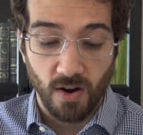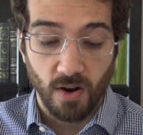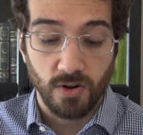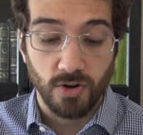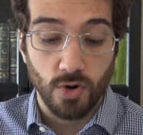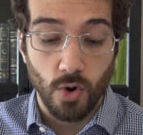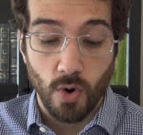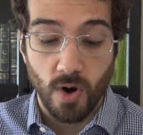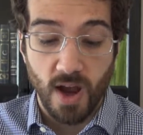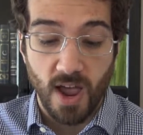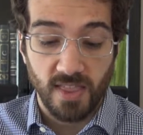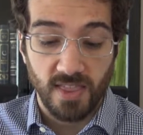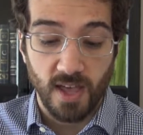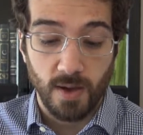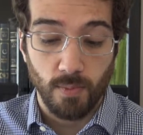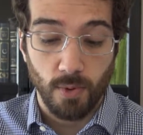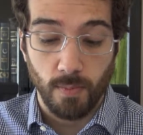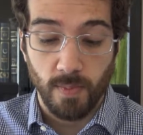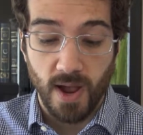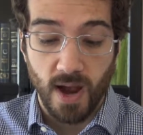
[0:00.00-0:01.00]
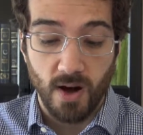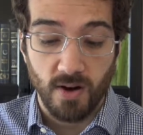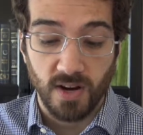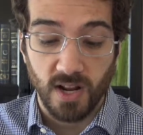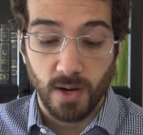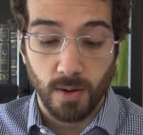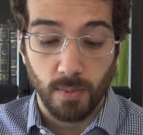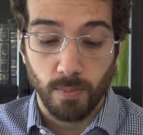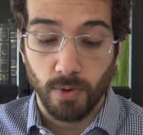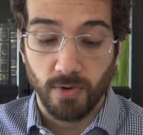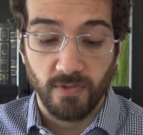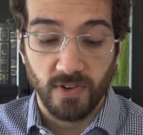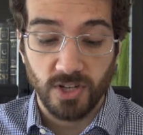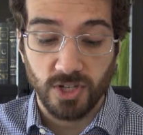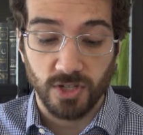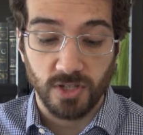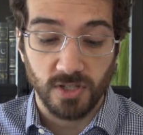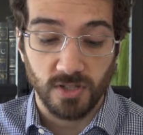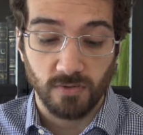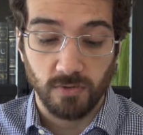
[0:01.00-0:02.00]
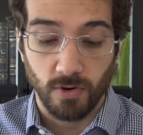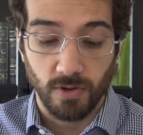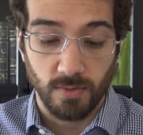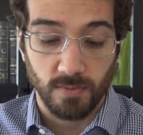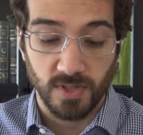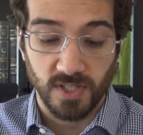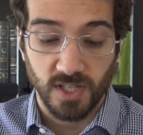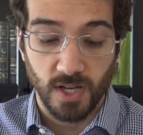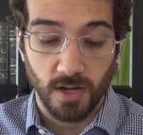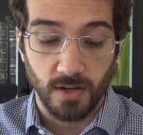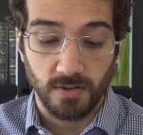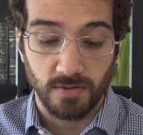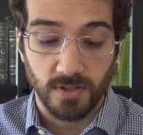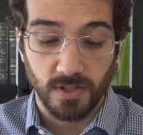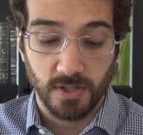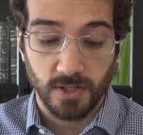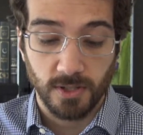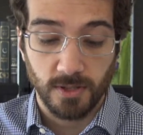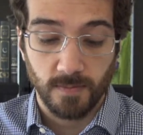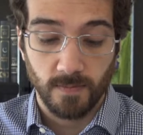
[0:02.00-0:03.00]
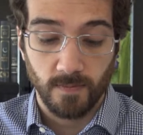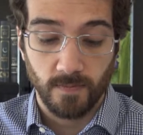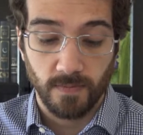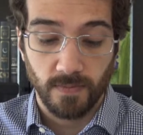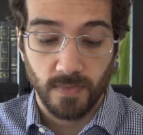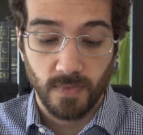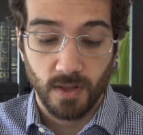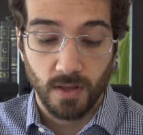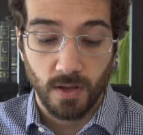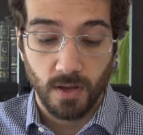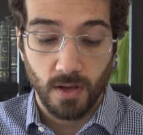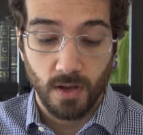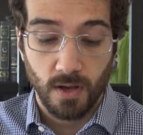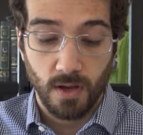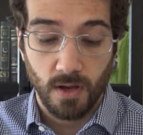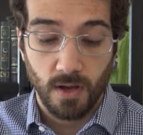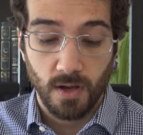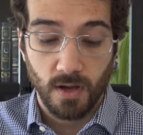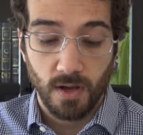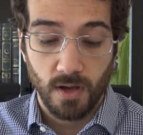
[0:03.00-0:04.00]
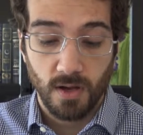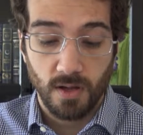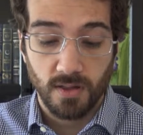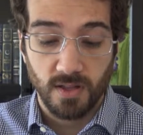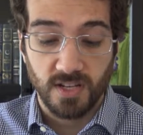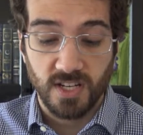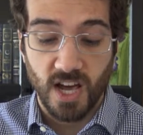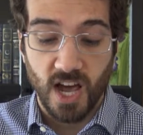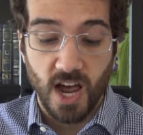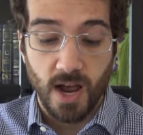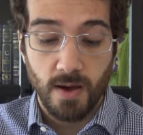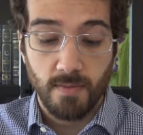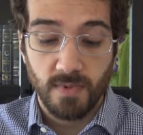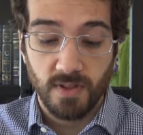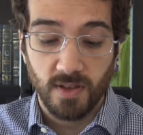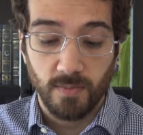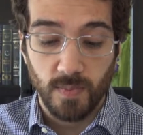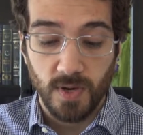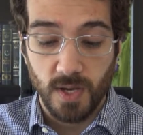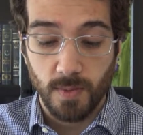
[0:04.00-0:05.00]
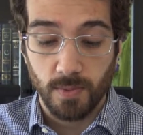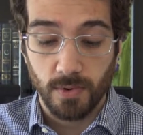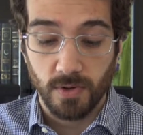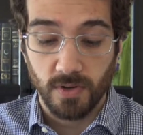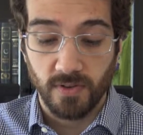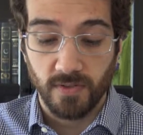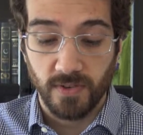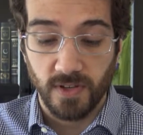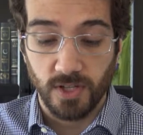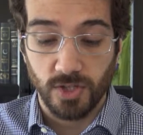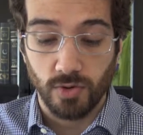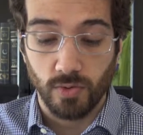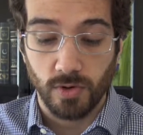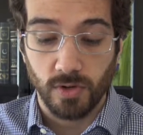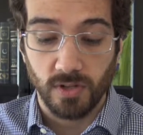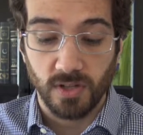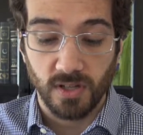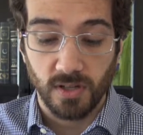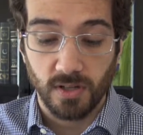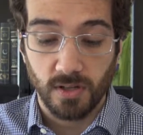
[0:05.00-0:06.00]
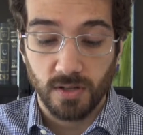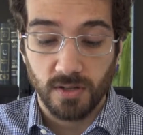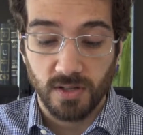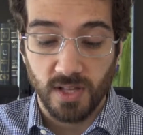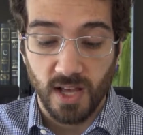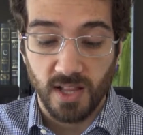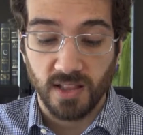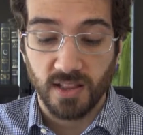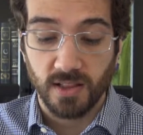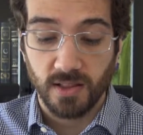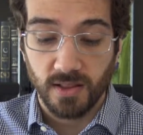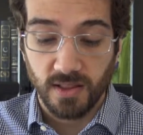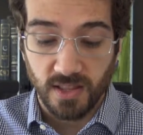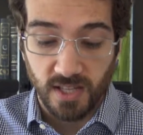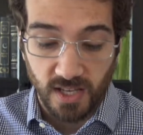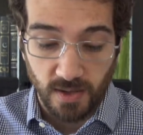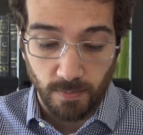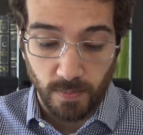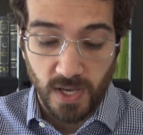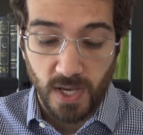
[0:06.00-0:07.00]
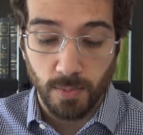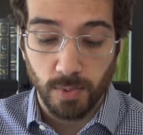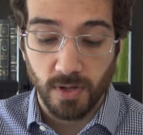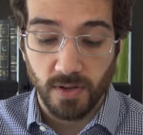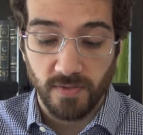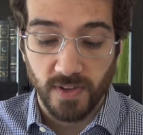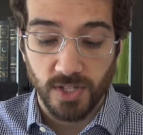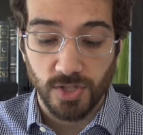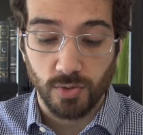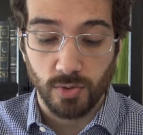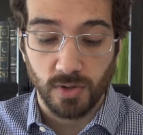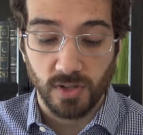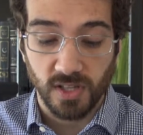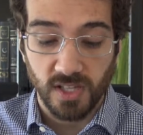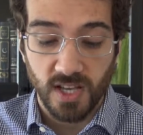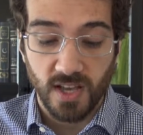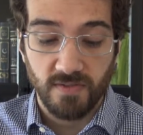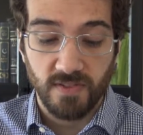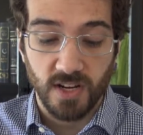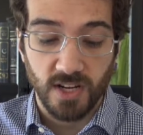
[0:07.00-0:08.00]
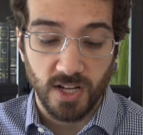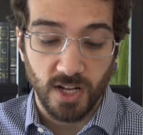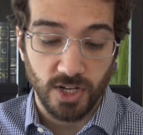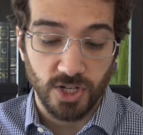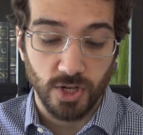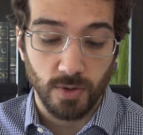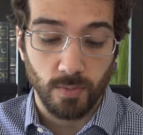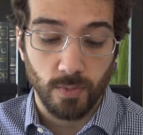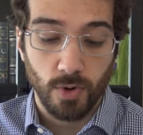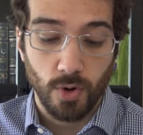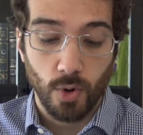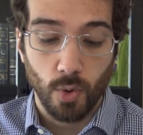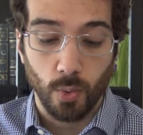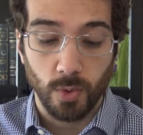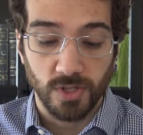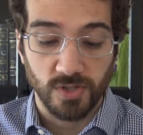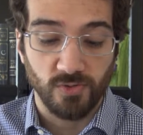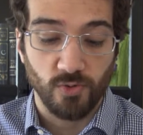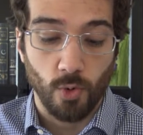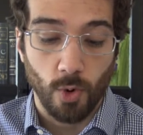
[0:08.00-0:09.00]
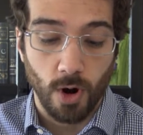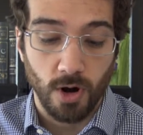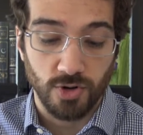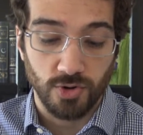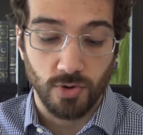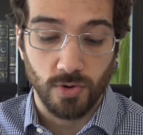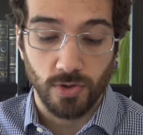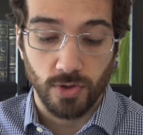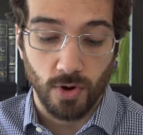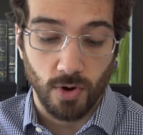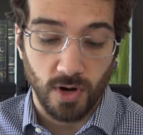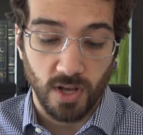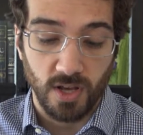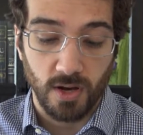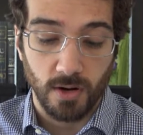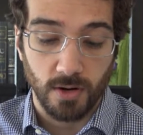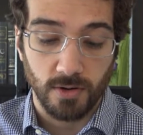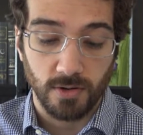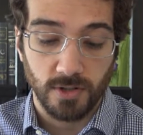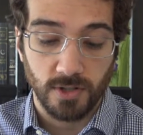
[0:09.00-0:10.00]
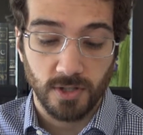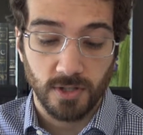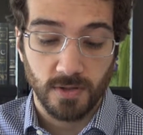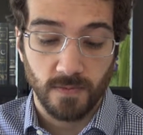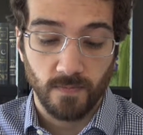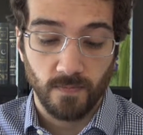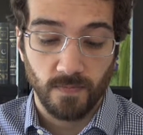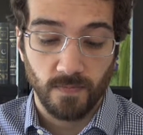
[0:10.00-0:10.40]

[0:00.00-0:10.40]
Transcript: nor had they prepared any provisions for themselves. The time of the people of Israel lived in Egypt was 430 years.